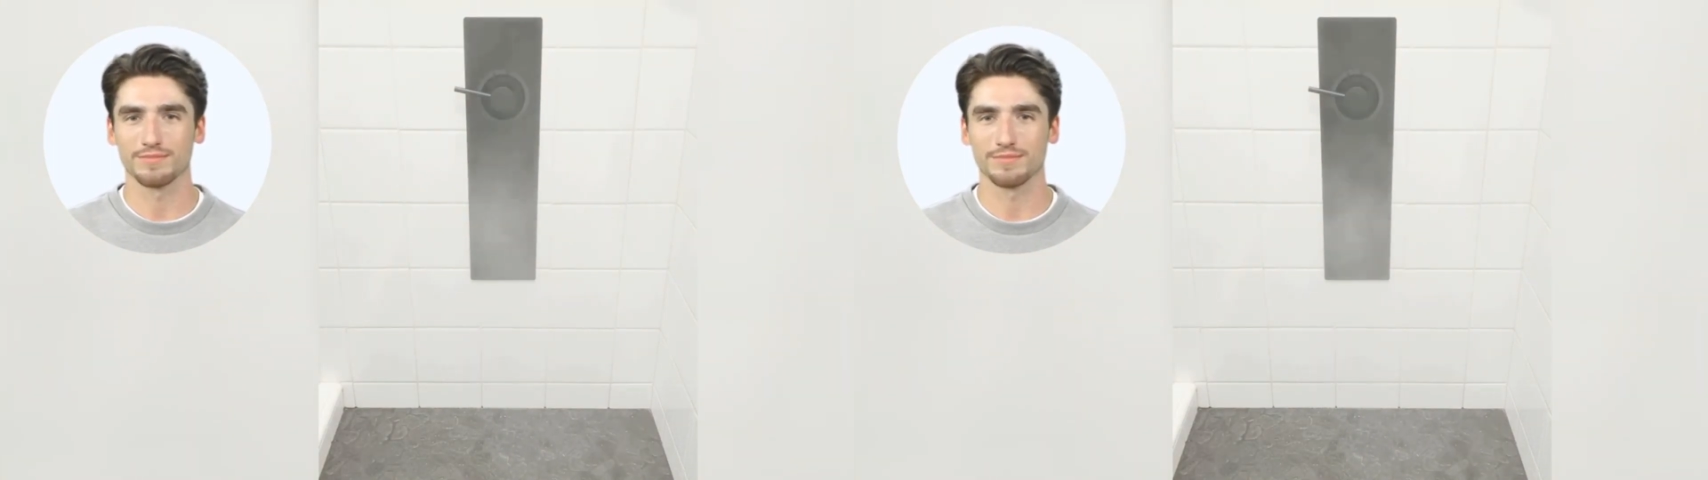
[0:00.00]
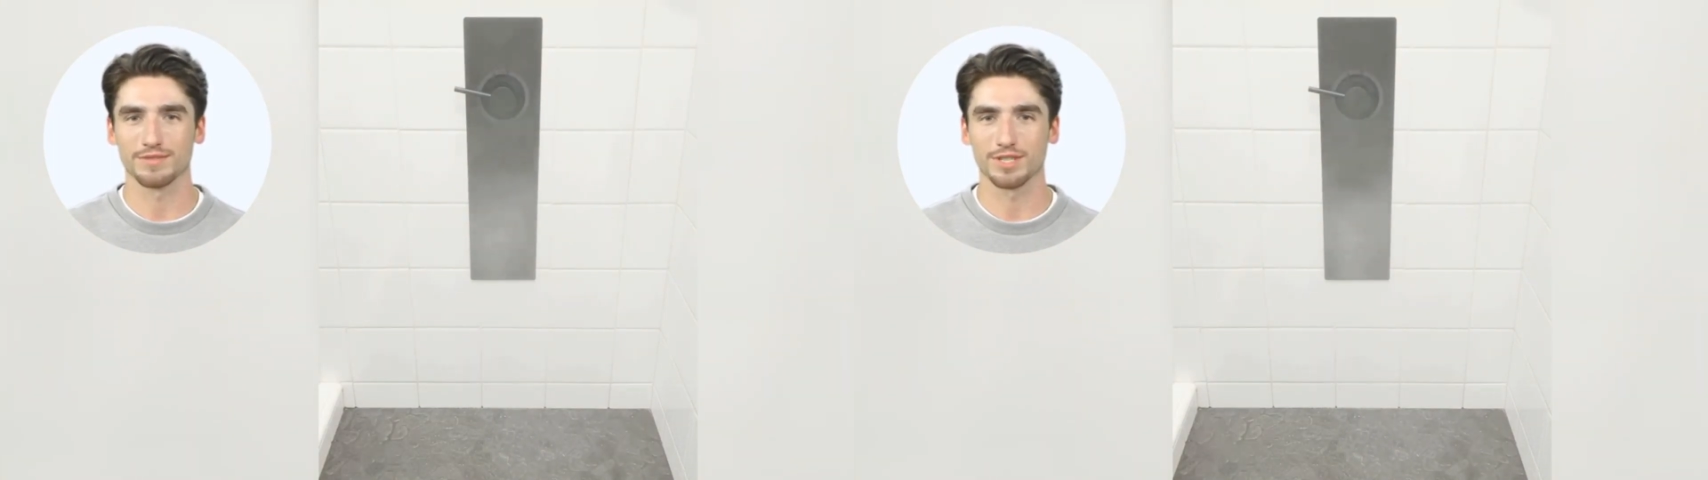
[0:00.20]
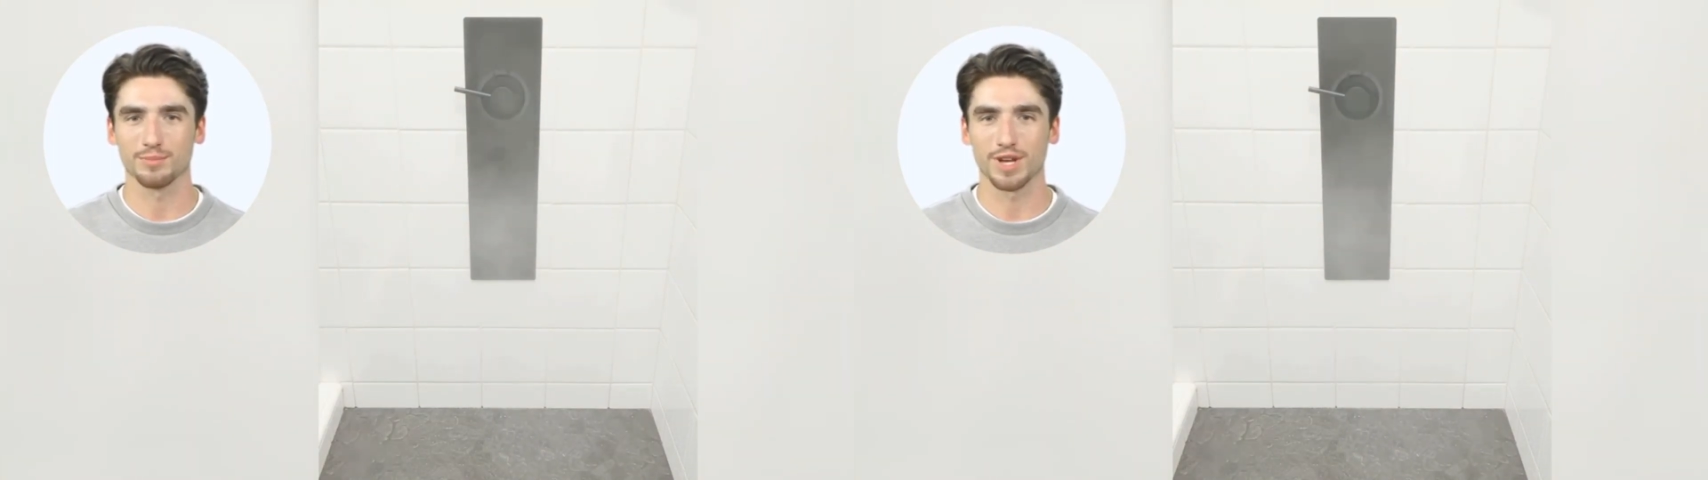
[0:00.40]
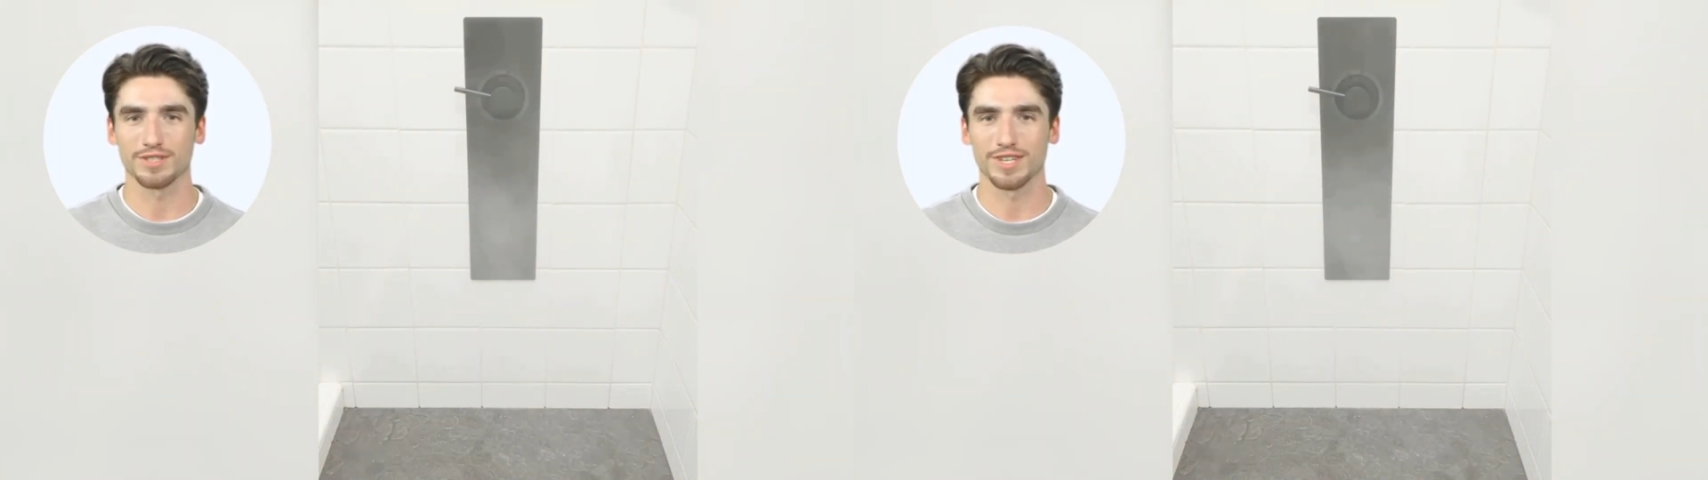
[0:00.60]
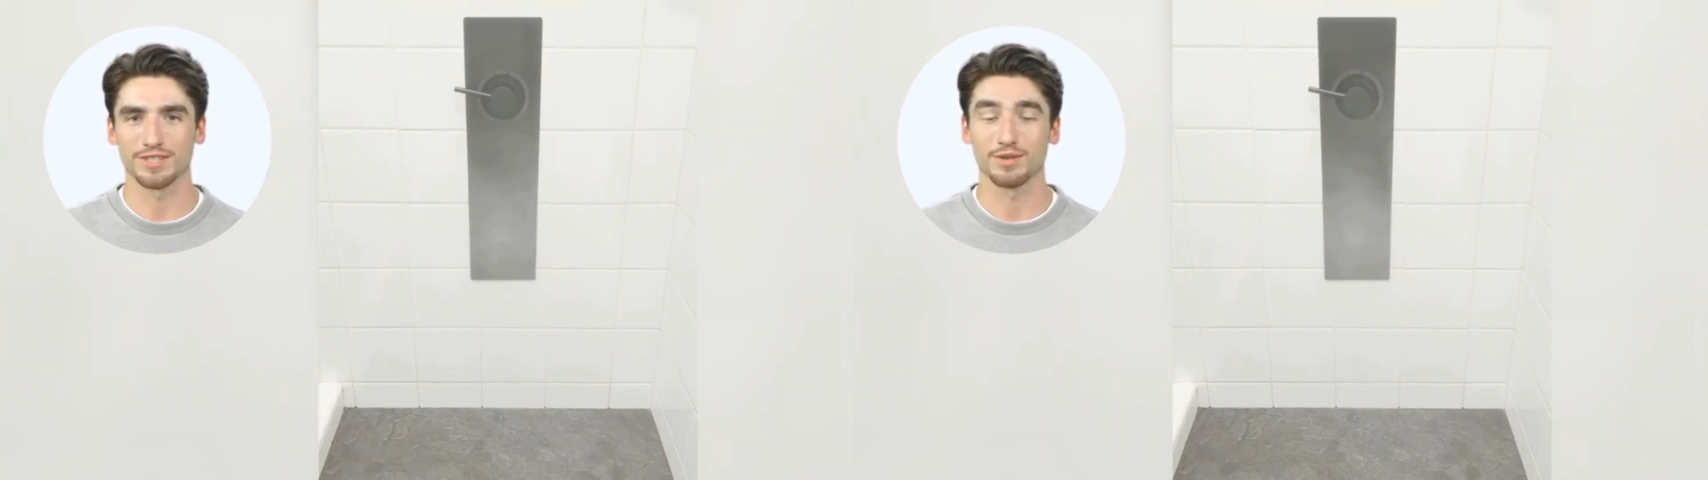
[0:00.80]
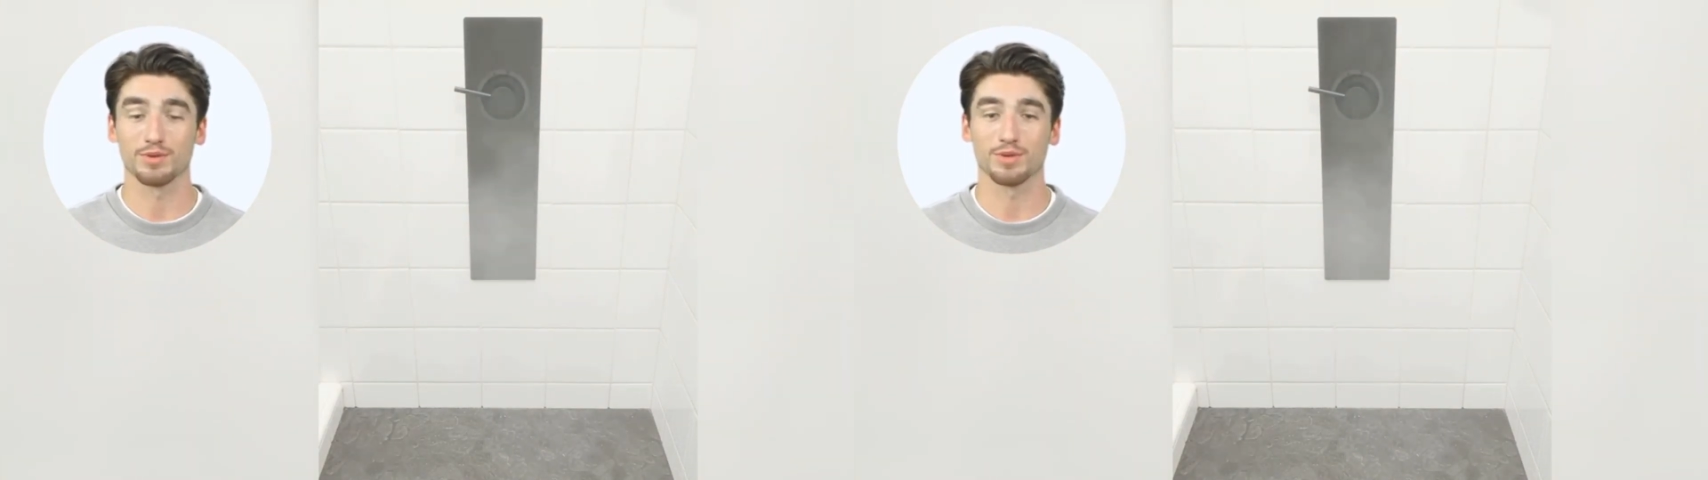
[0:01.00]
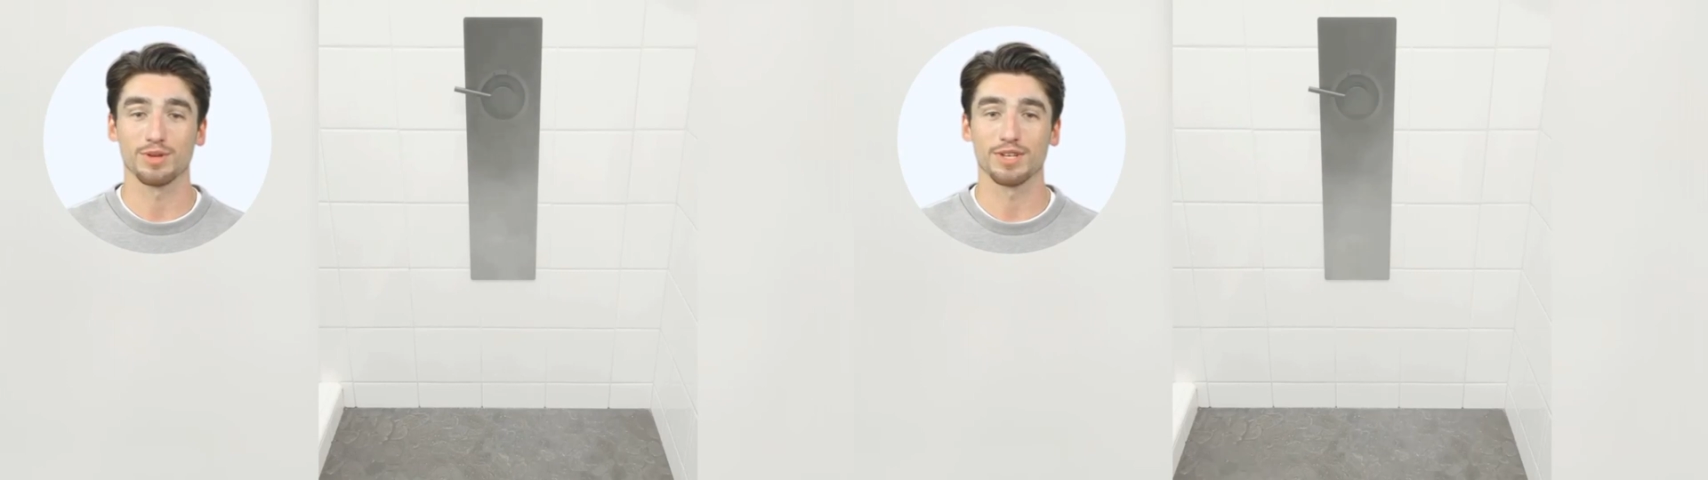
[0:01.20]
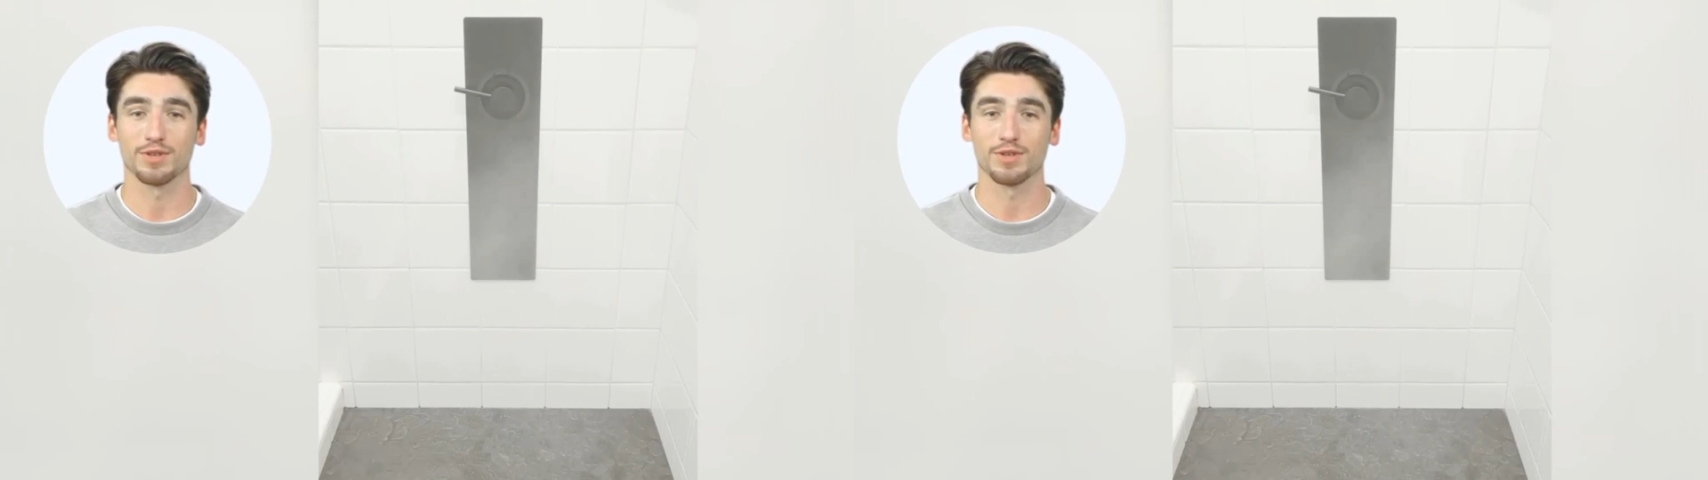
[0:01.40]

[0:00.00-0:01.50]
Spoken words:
This process usually